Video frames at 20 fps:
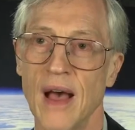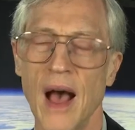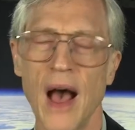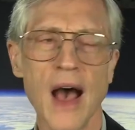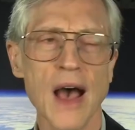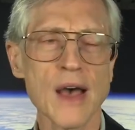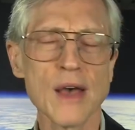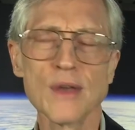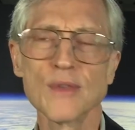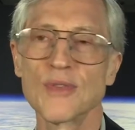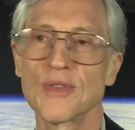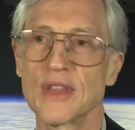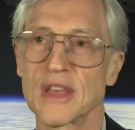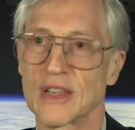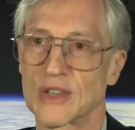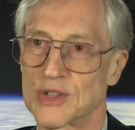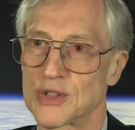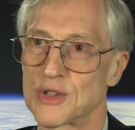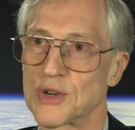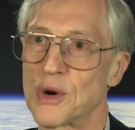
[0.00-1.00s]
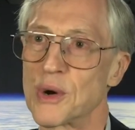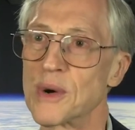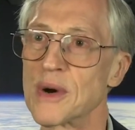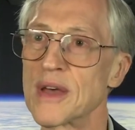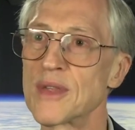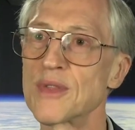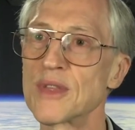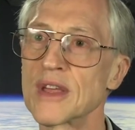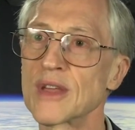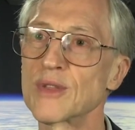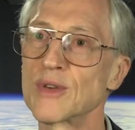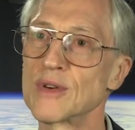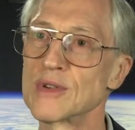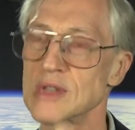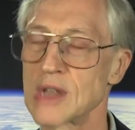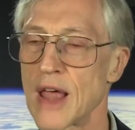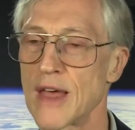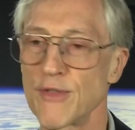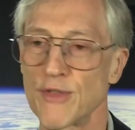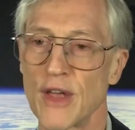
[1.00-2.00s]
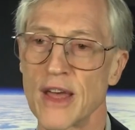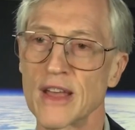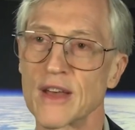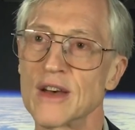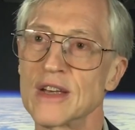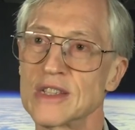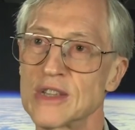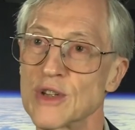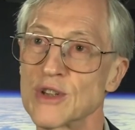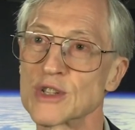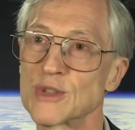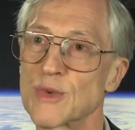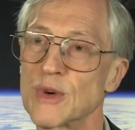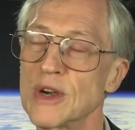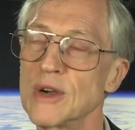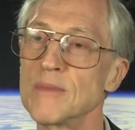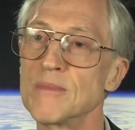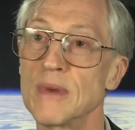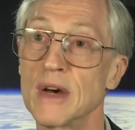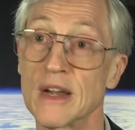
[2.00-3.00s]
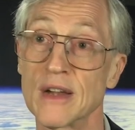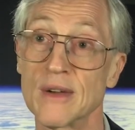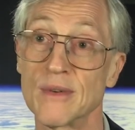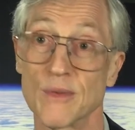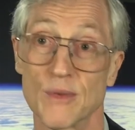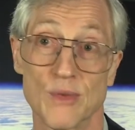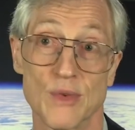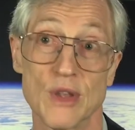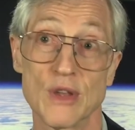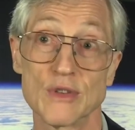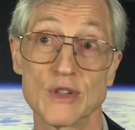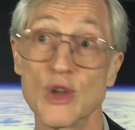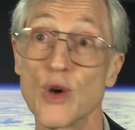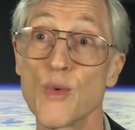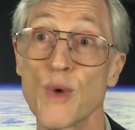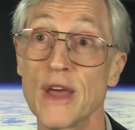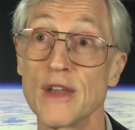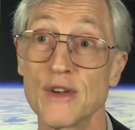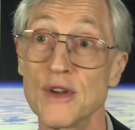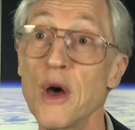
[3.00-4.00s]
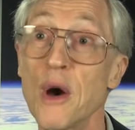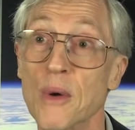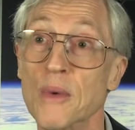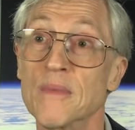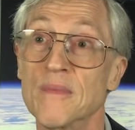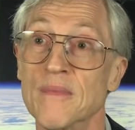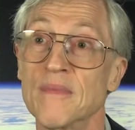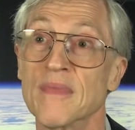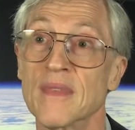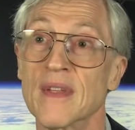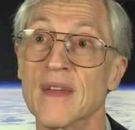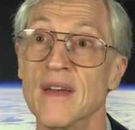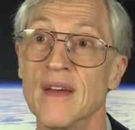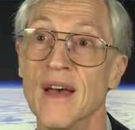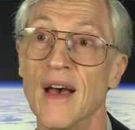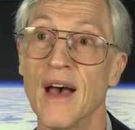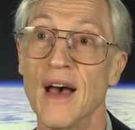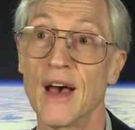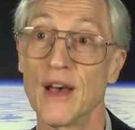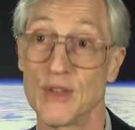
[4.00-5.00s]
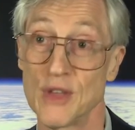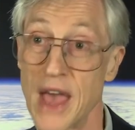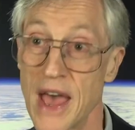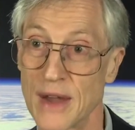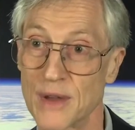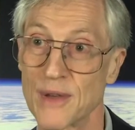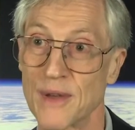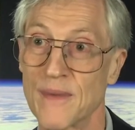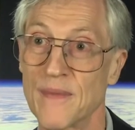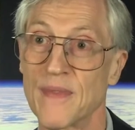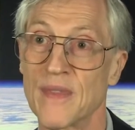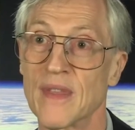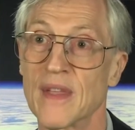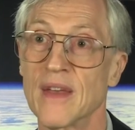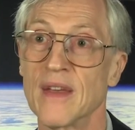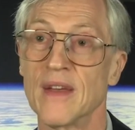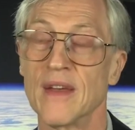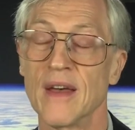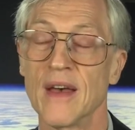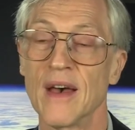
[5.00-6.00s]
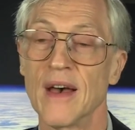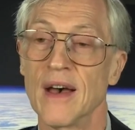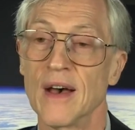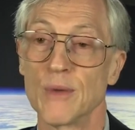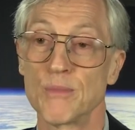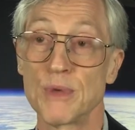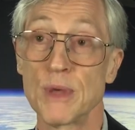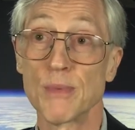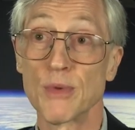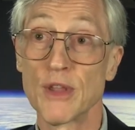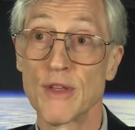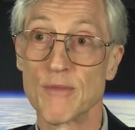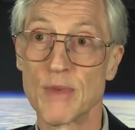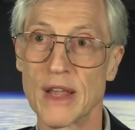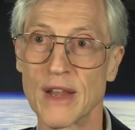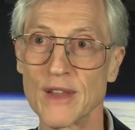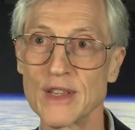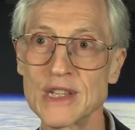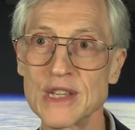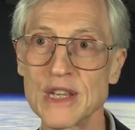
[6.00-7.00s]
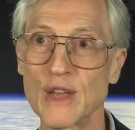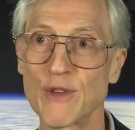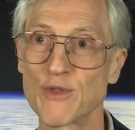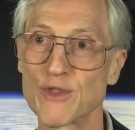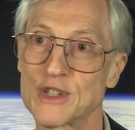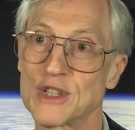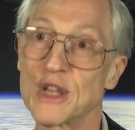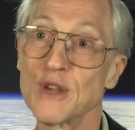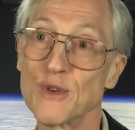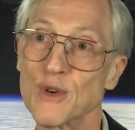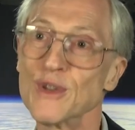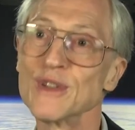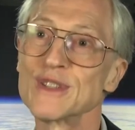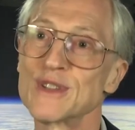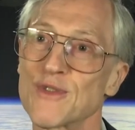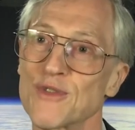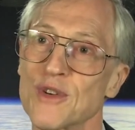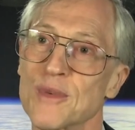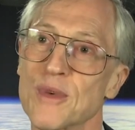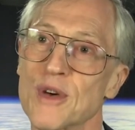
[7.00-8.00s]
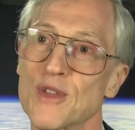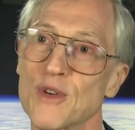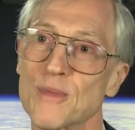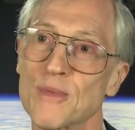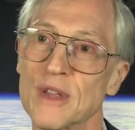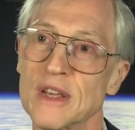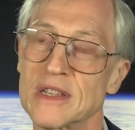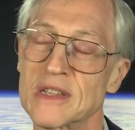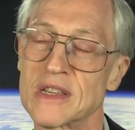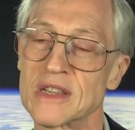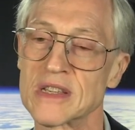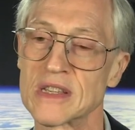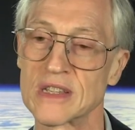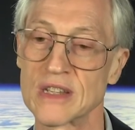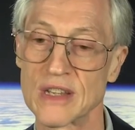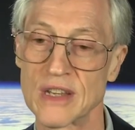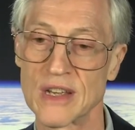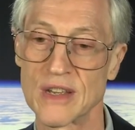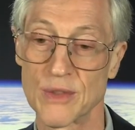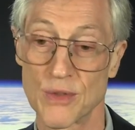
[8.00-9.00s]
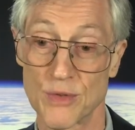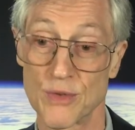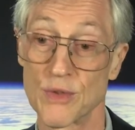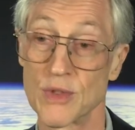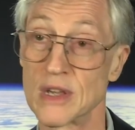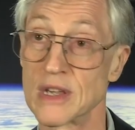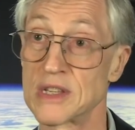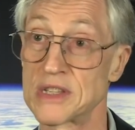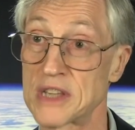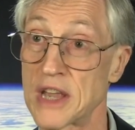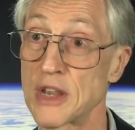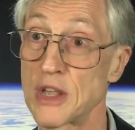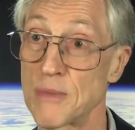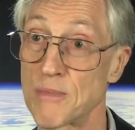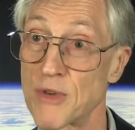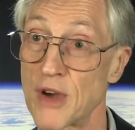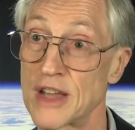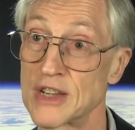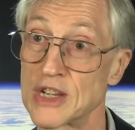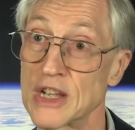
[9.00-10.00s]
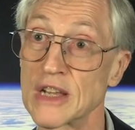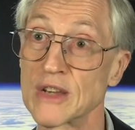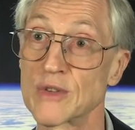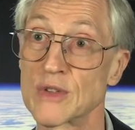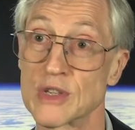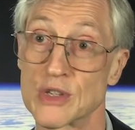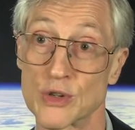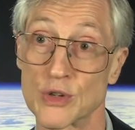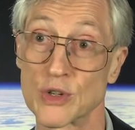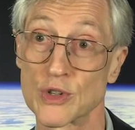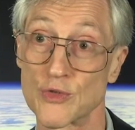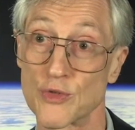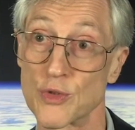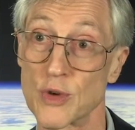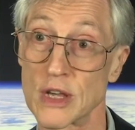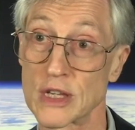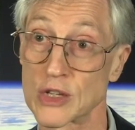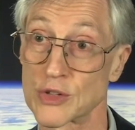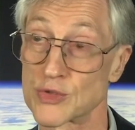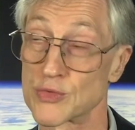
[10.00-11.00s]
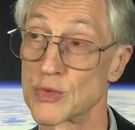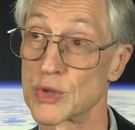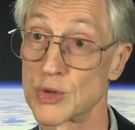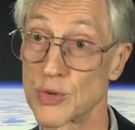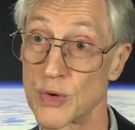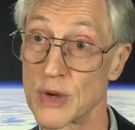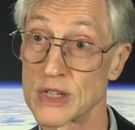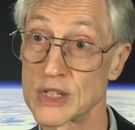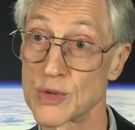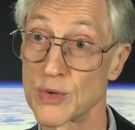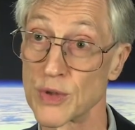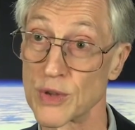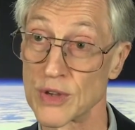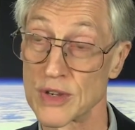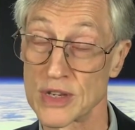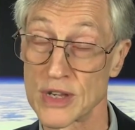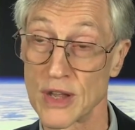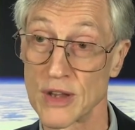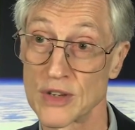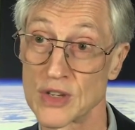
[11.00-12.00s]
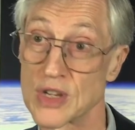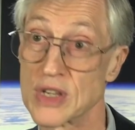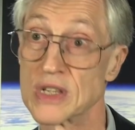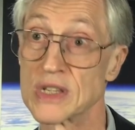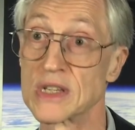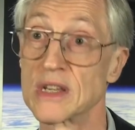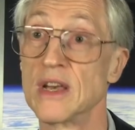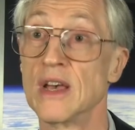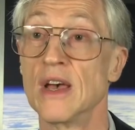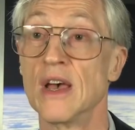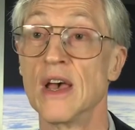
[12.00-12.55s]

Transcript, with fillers: I think so. I think there's life like us elsewhere, but there's no way to know uh, yet. Uh, people have been listening for signals from other places uh, through the SETI project, the Search for Extraterrestrial Intelligence.